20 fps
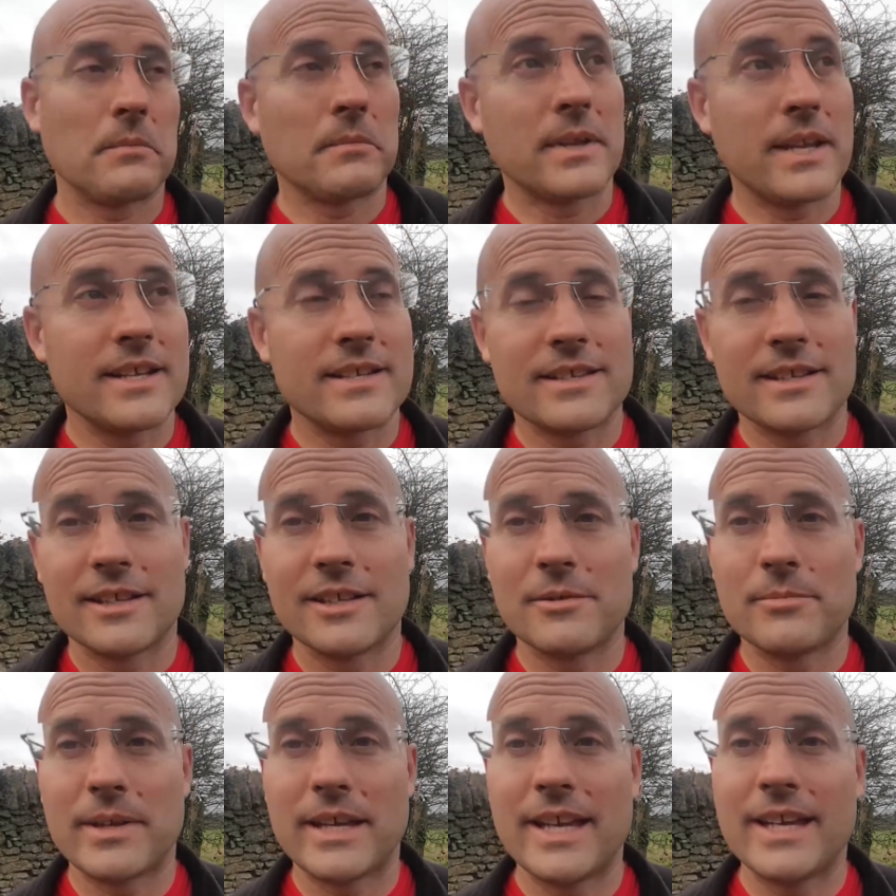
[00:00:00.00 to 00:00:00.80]
gets a
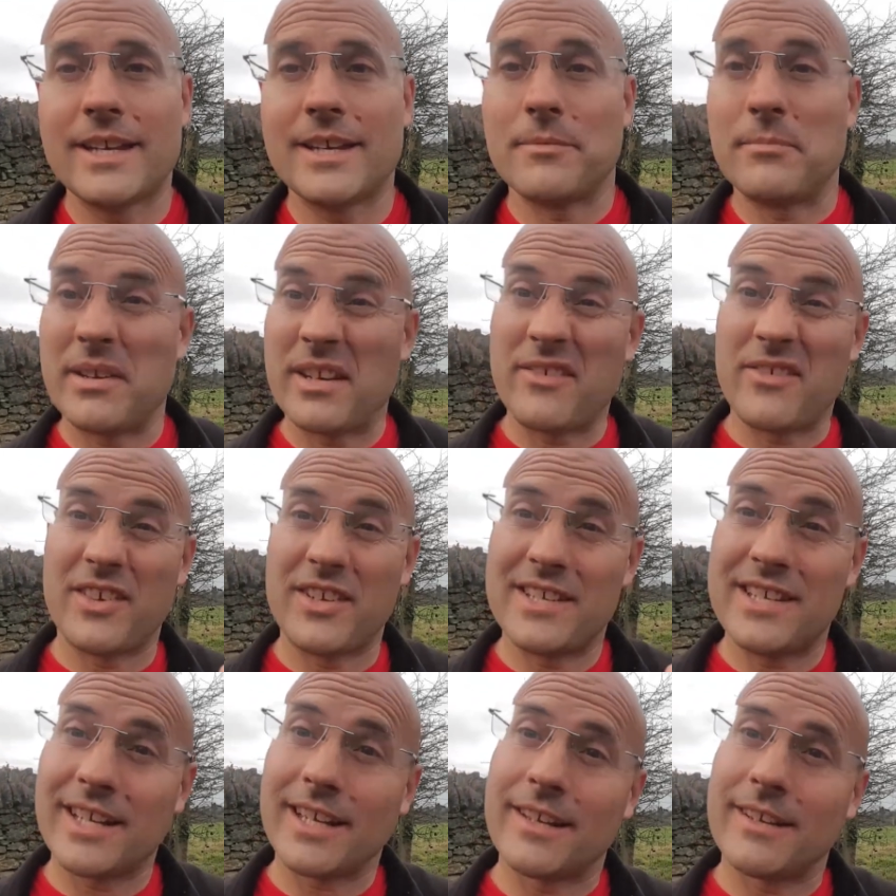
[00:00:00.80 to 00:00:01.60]
little bit hidden, but if you
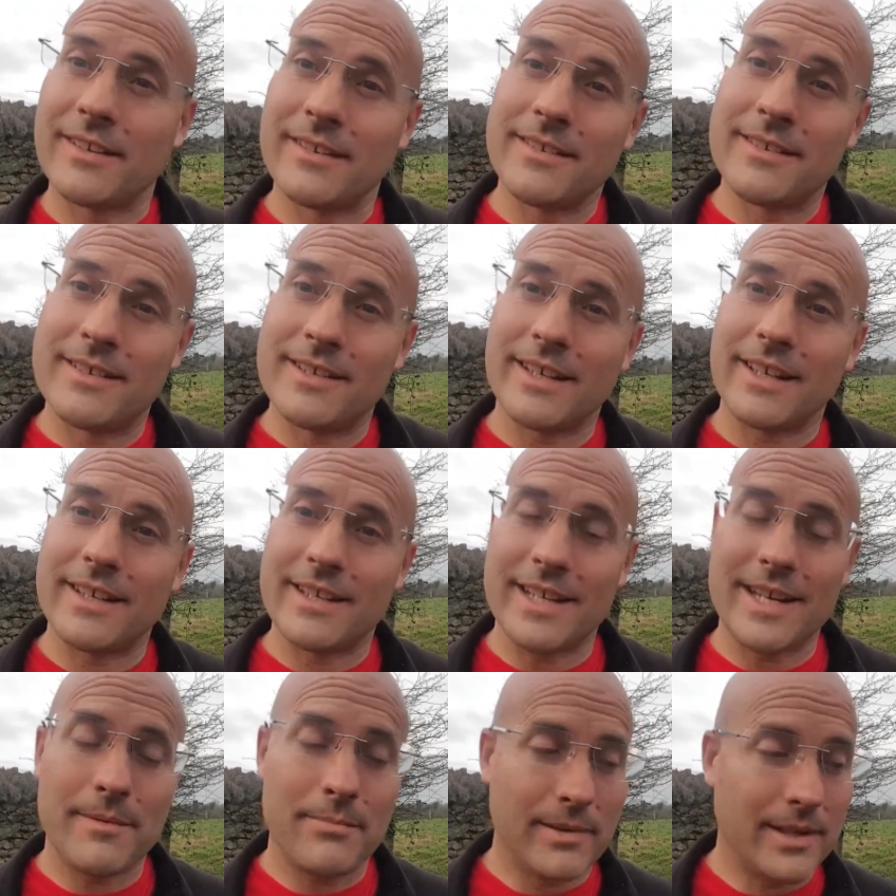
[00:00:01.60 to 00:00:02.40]
dig
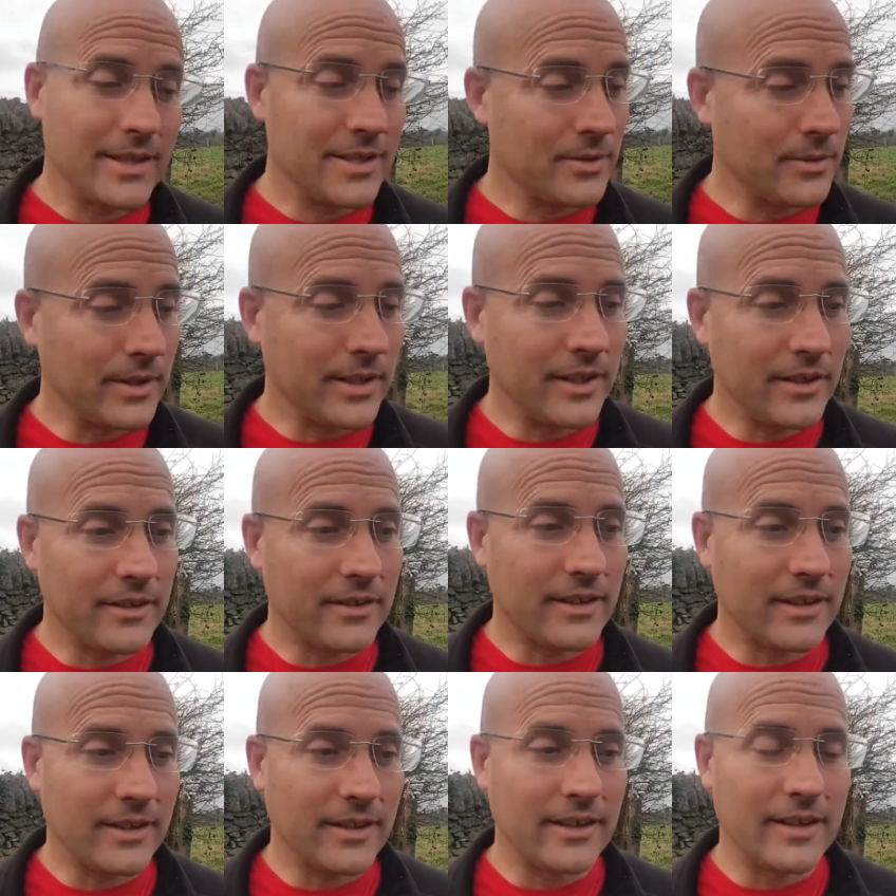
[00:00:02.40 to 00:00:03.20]
deep into it, you
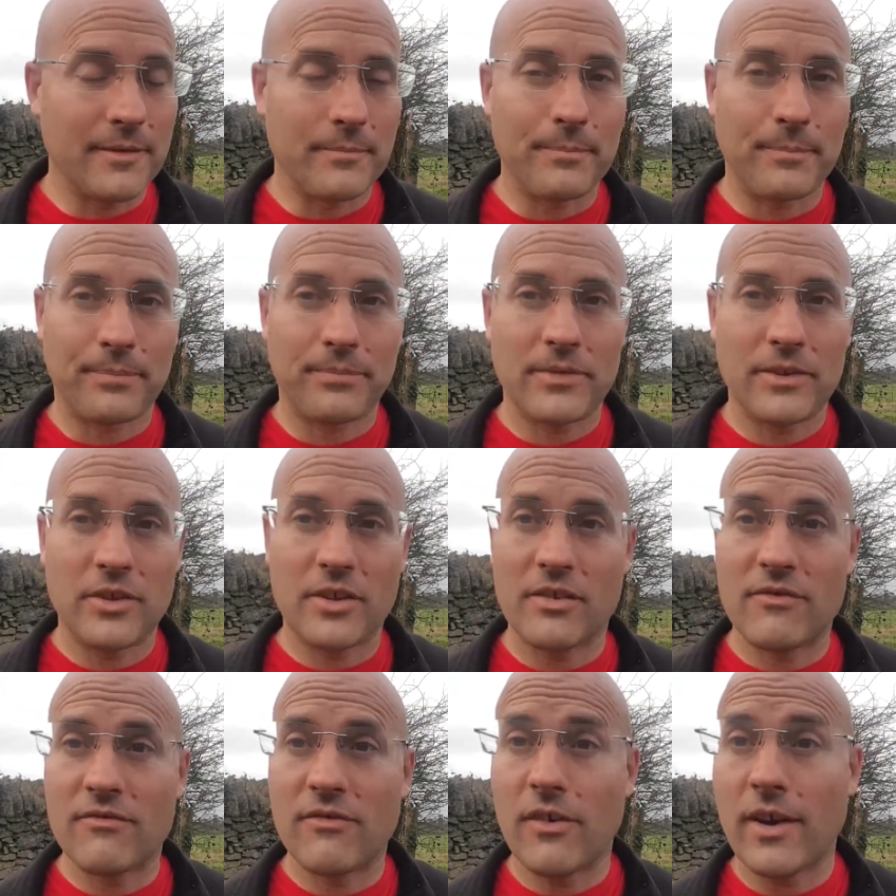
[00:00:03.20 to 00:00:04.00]
can
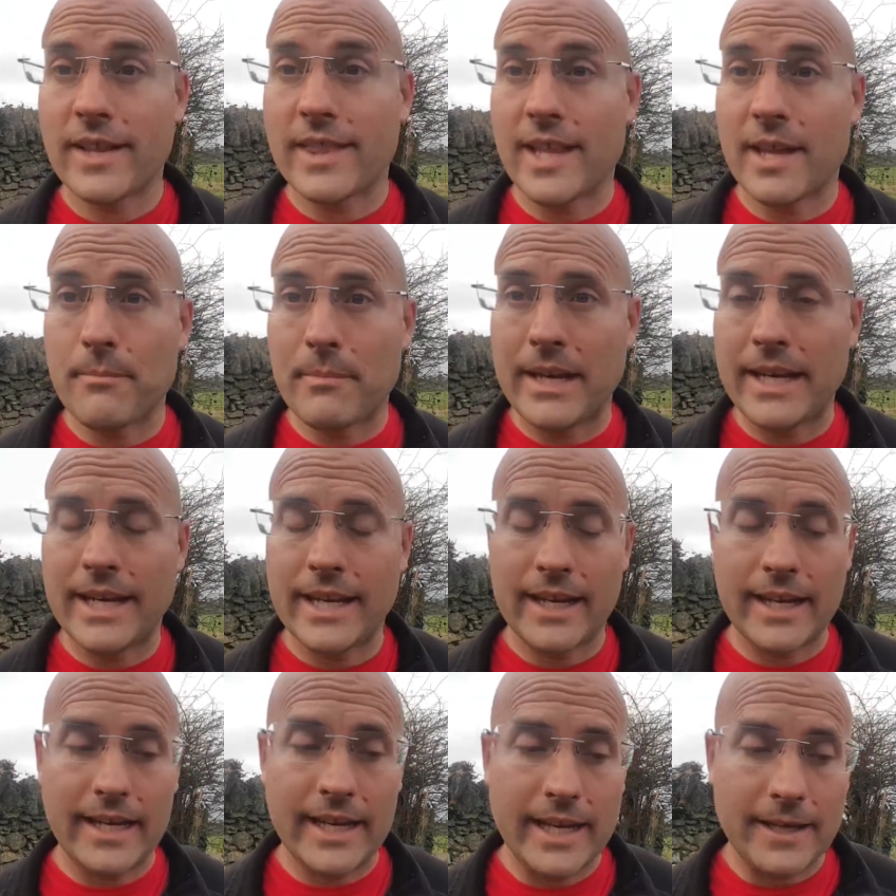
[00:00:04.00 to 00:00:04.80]
find that
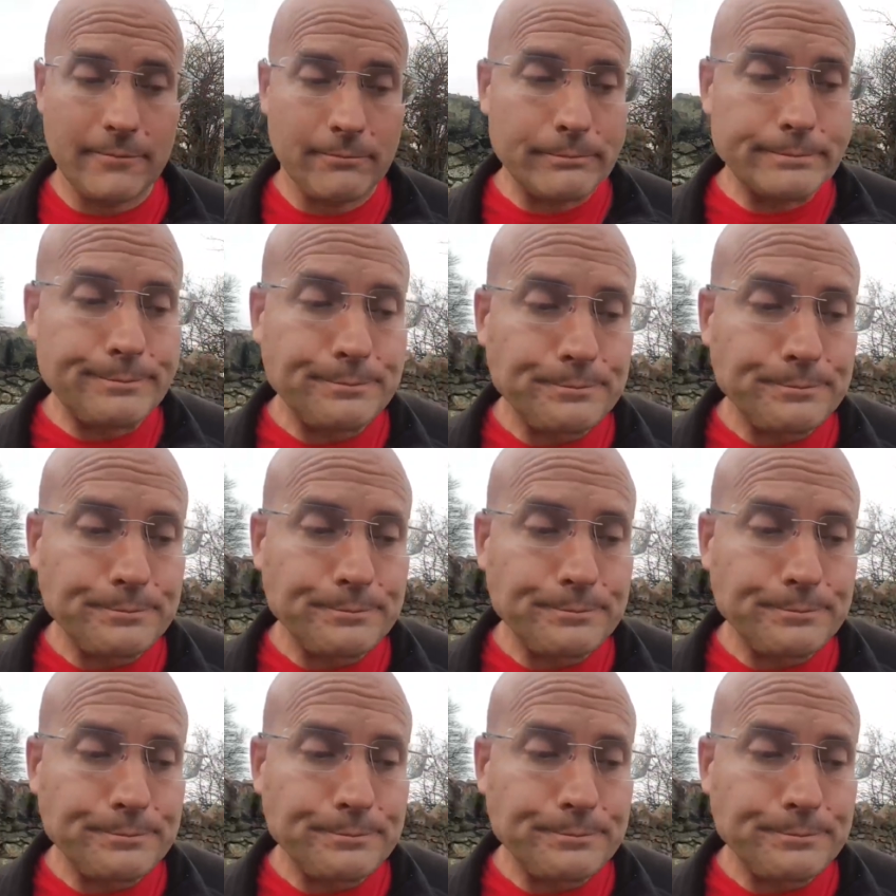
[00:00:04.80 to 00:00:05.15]
meaning again.